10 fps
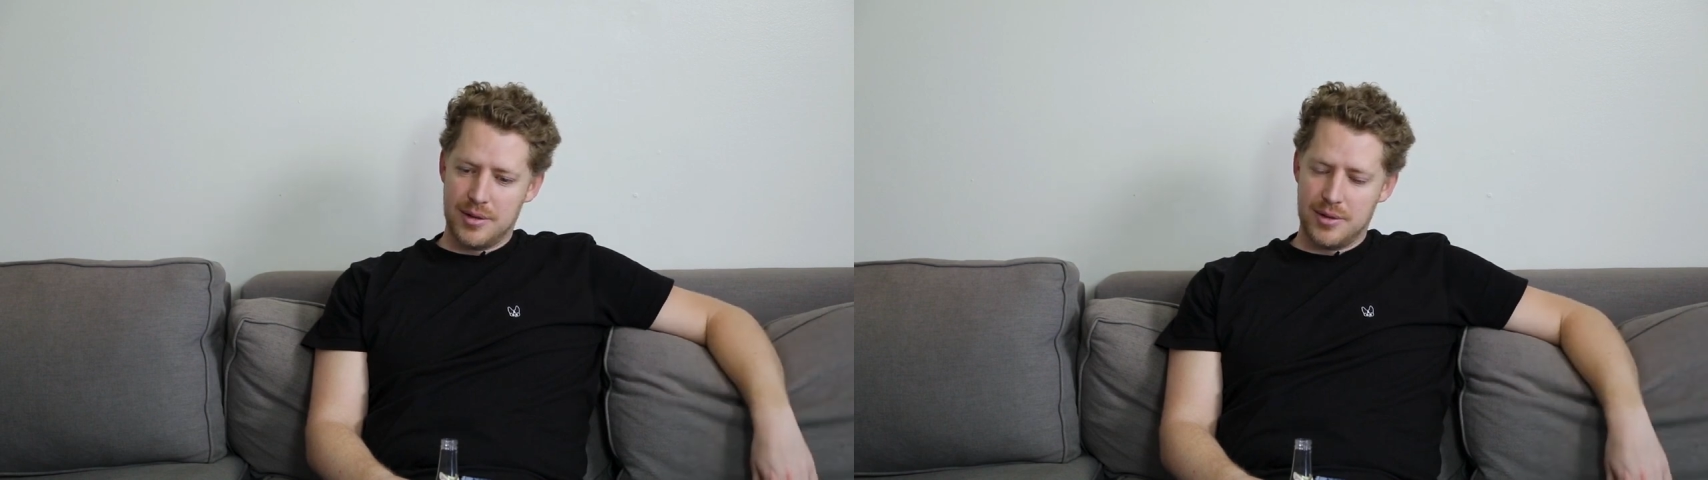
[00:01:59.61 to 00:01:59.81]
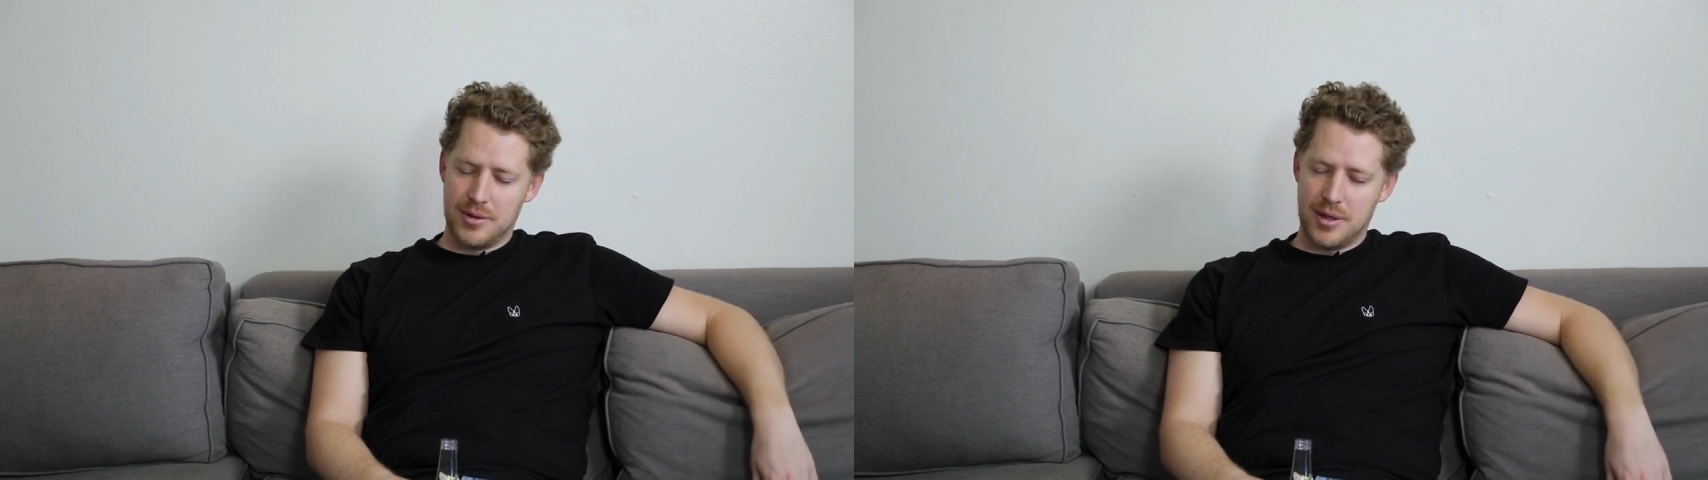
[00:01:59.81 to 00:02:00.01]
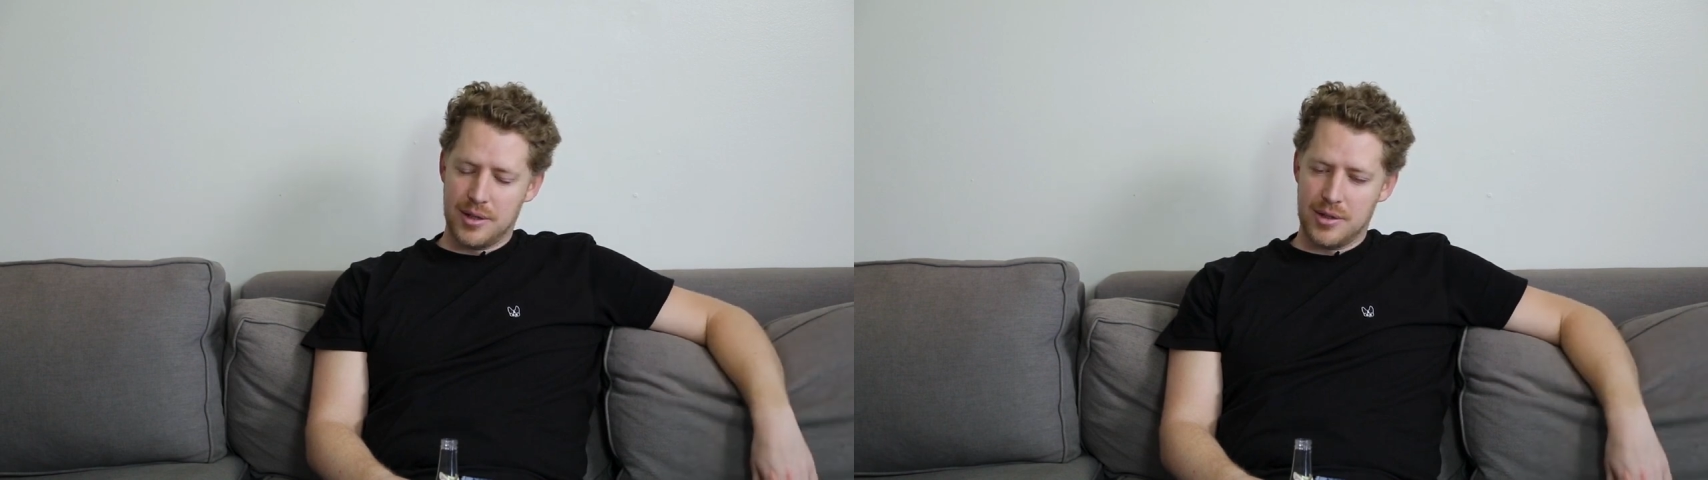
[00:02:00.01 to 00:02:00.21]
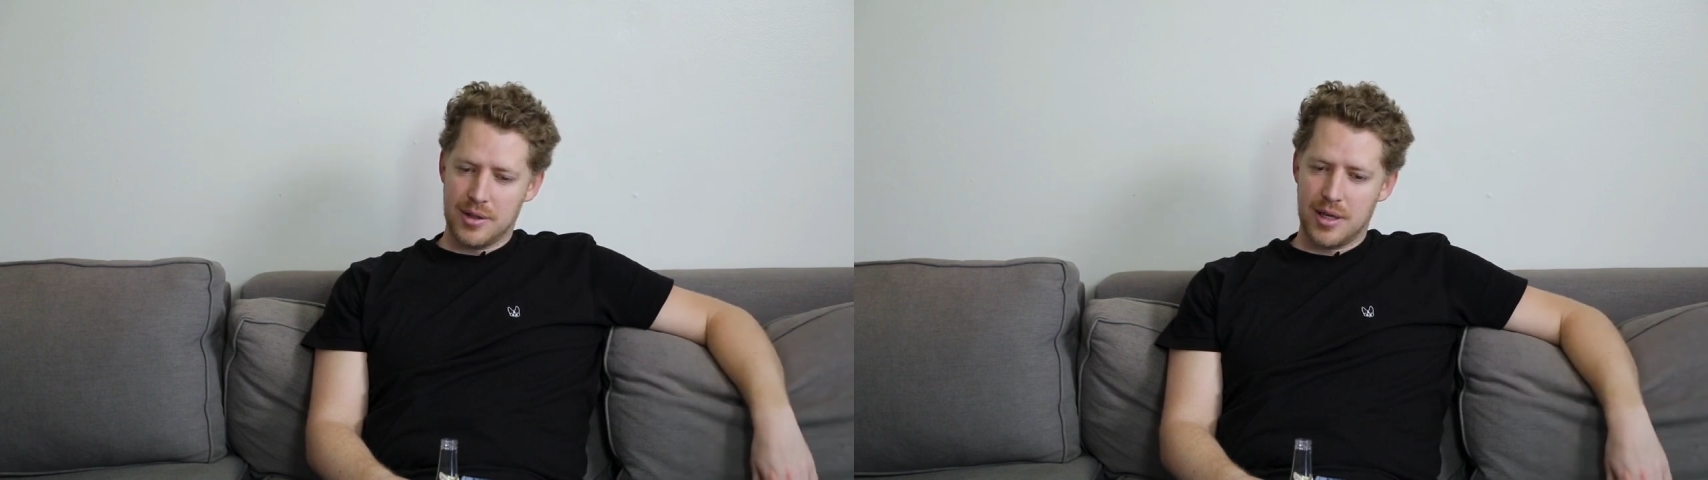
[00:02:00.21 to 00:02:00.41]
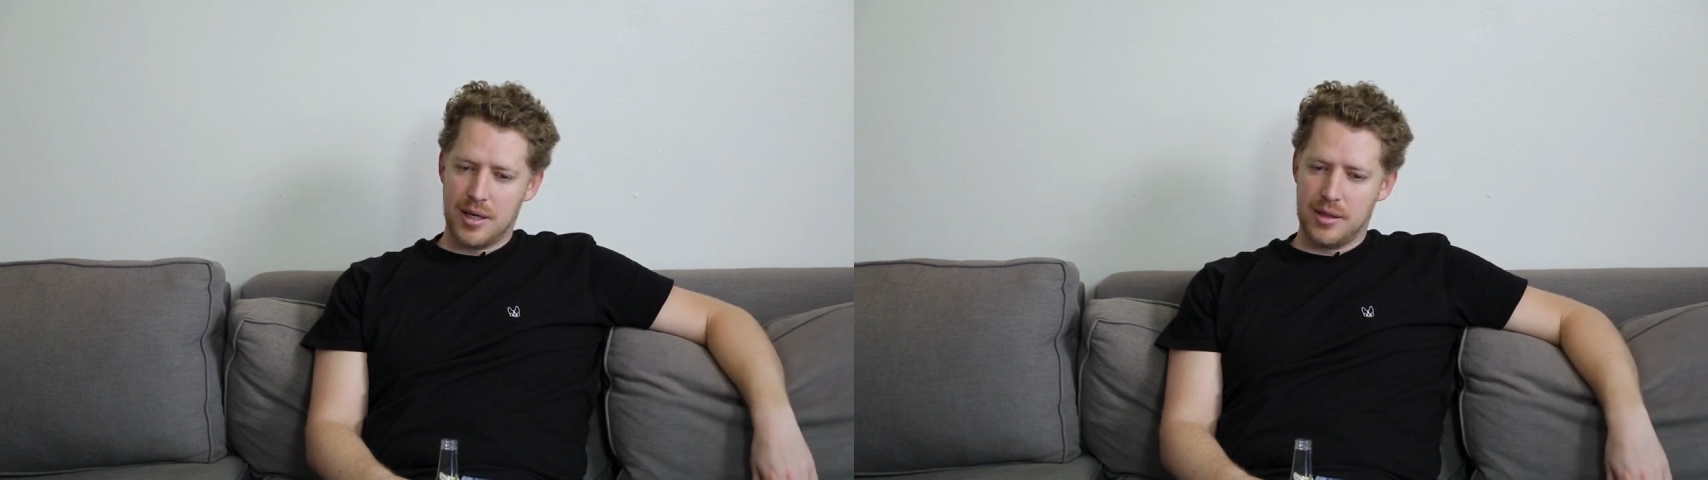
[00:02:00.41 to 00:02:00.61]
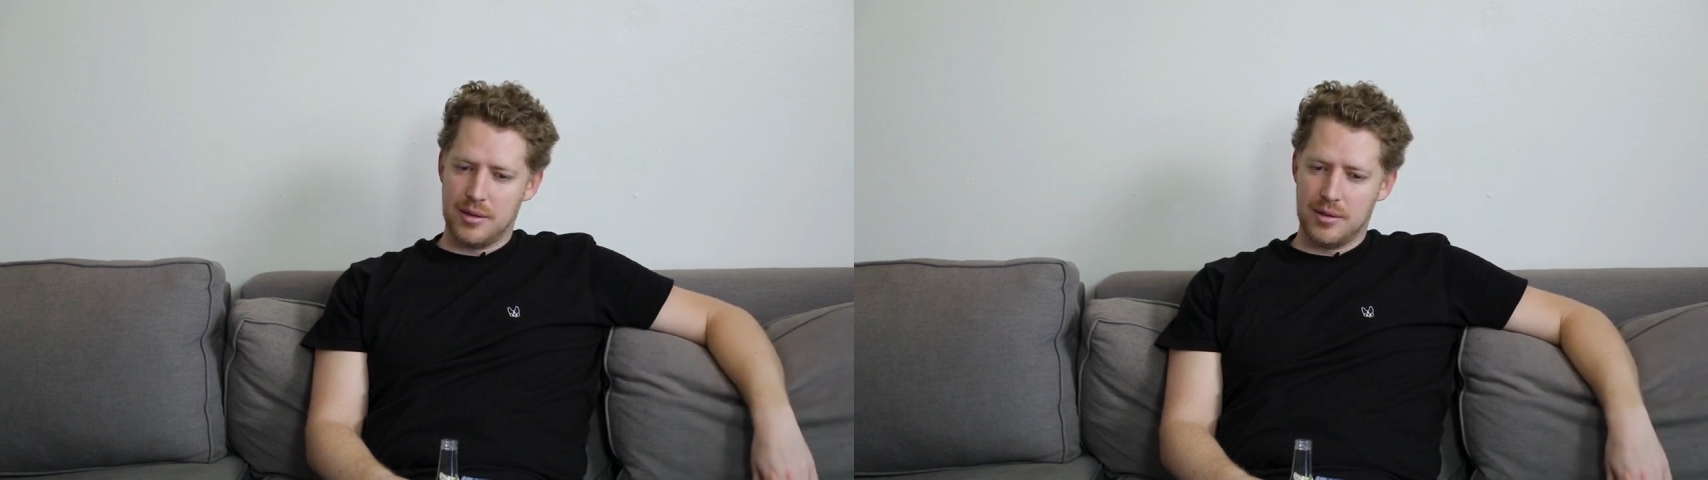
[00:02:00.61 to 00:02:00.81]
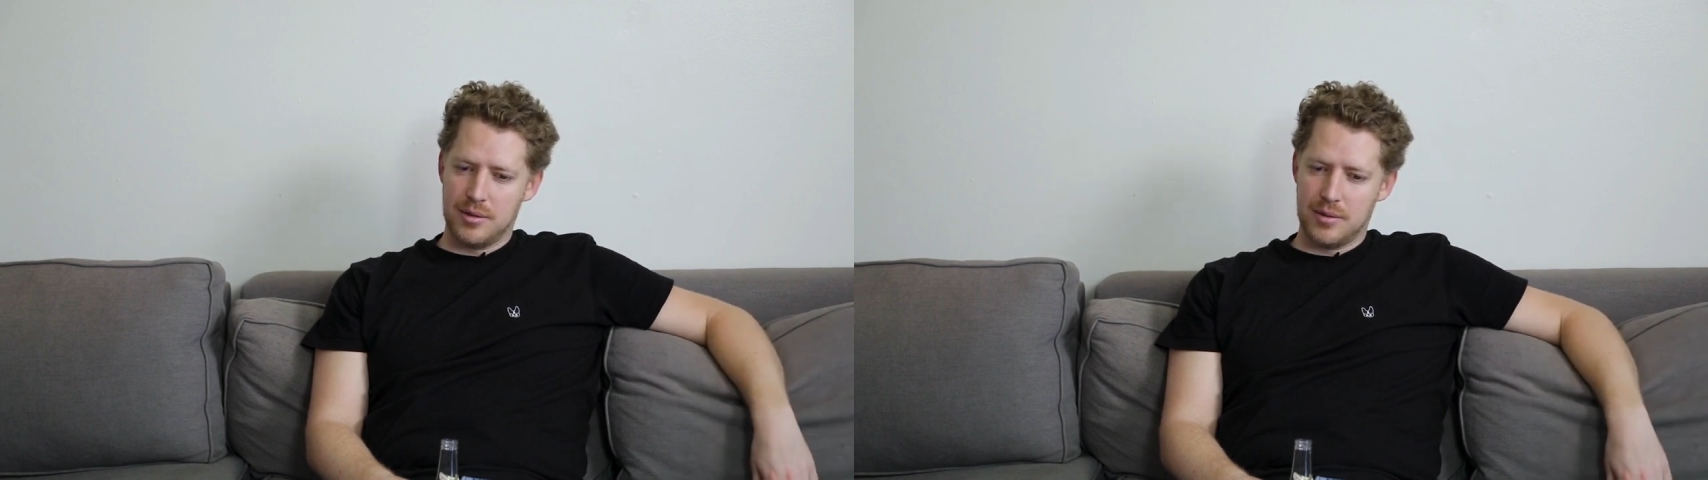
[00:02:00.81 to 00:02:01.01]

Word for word: This drug you can get it